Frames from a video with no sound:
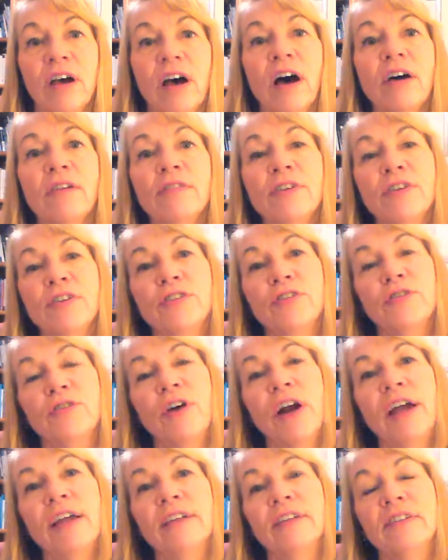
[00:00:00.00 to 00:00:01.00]
of his
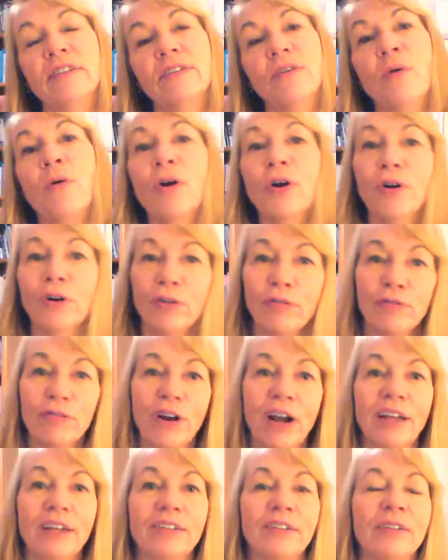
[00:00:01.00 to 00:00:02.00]
friend or her
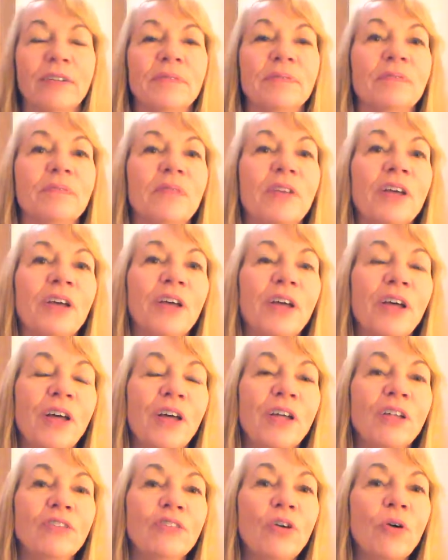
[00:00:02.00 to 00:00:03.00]
friend.
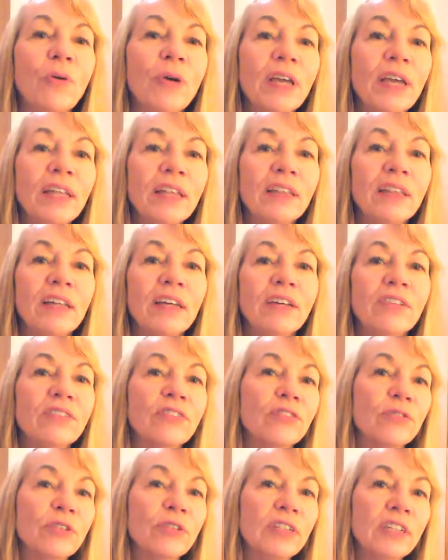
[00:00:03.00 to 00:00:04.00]
So in this,
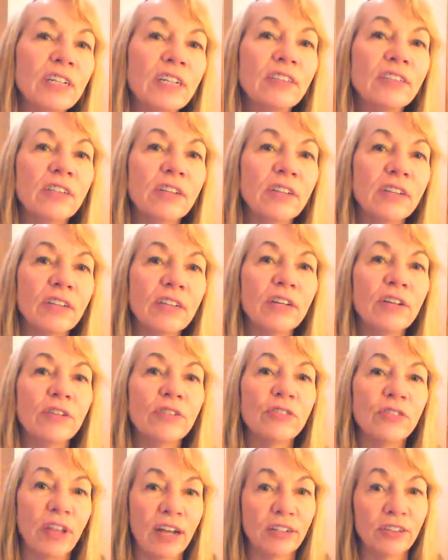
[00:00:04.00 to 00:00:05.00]
strategic
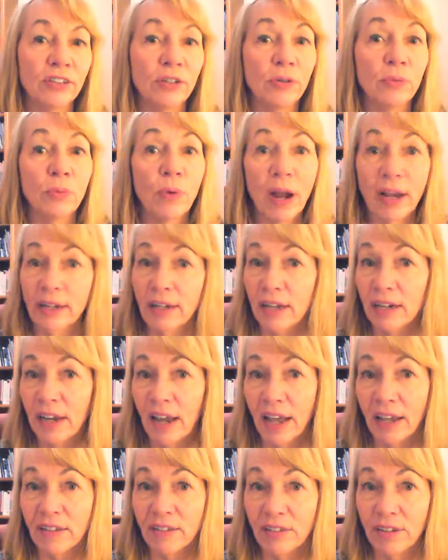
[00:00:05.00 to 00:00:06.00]
leaders actually
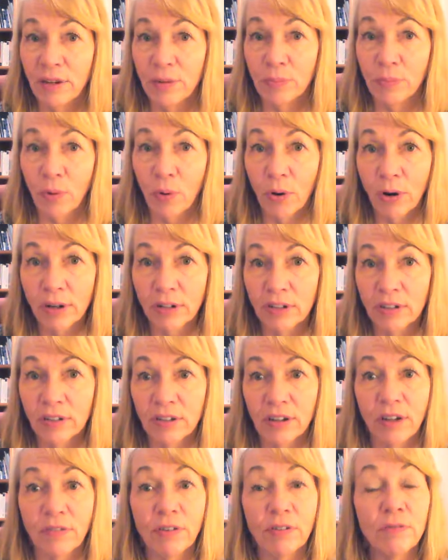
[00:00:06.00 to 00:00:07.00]
recognize the importance
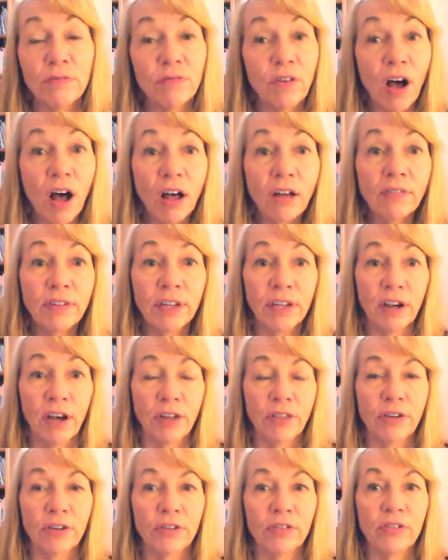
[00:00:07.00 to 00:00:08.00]
of involving
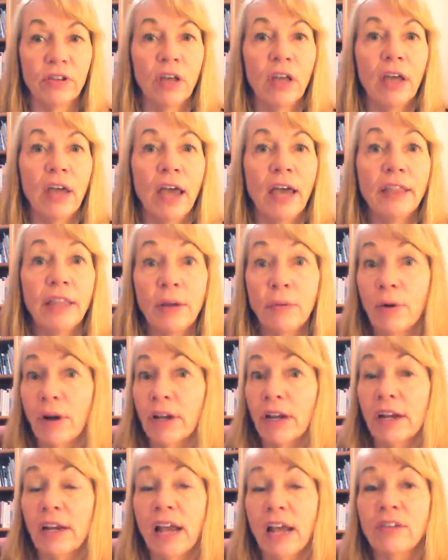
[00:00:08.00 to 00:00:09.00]
others, and they
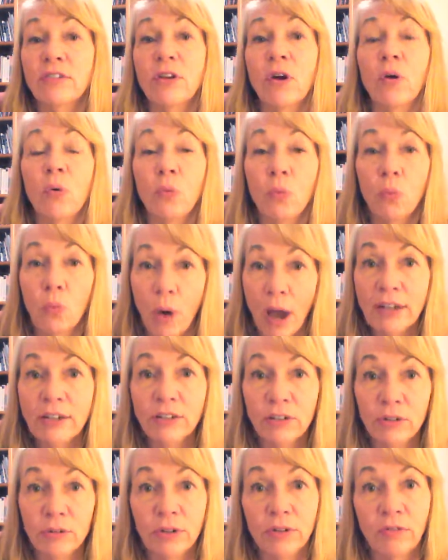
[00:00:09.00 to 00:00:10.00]
recognize when
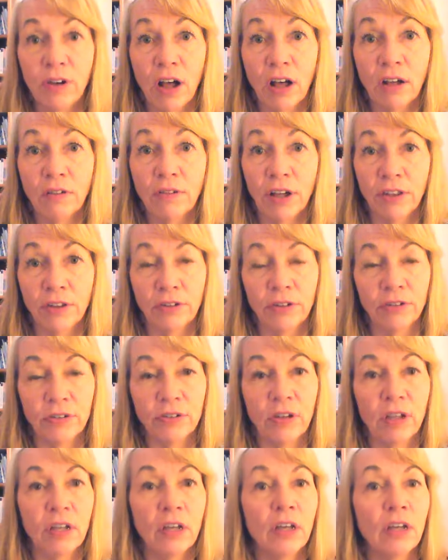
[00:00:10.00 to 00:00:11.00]
to involve
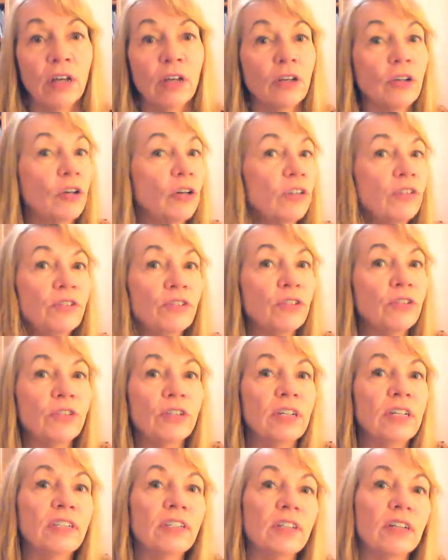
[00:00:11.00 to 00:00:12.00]
others. Good
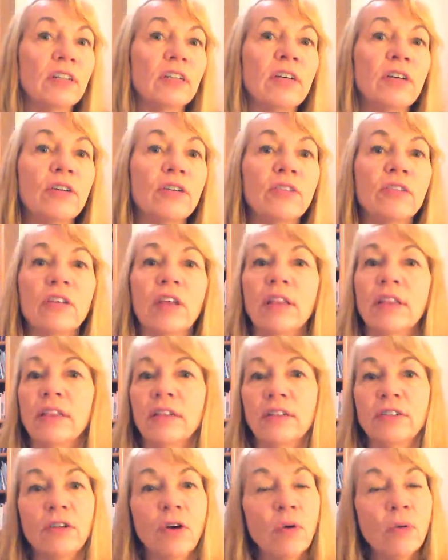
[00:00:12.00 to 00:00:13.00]
strategic leaders
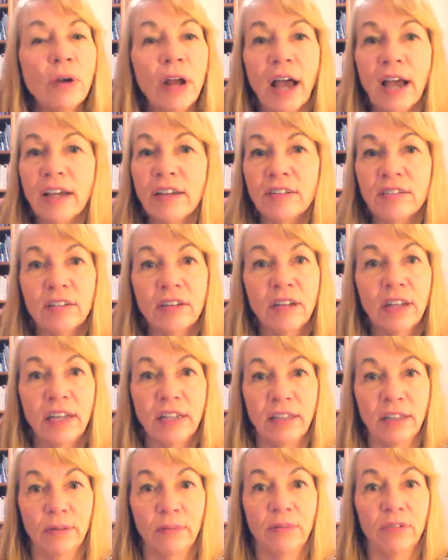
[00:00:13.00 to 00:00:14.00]
don't
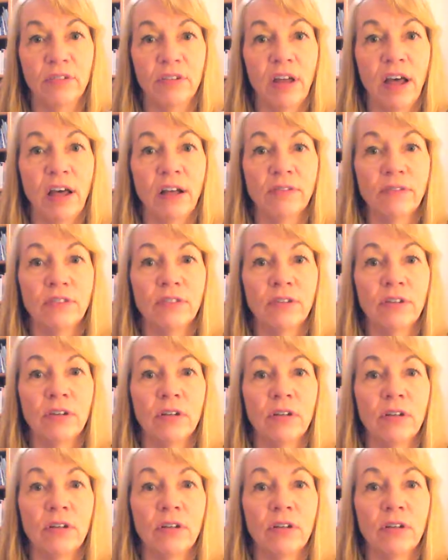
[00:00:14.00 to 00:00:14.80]
isolate themselves.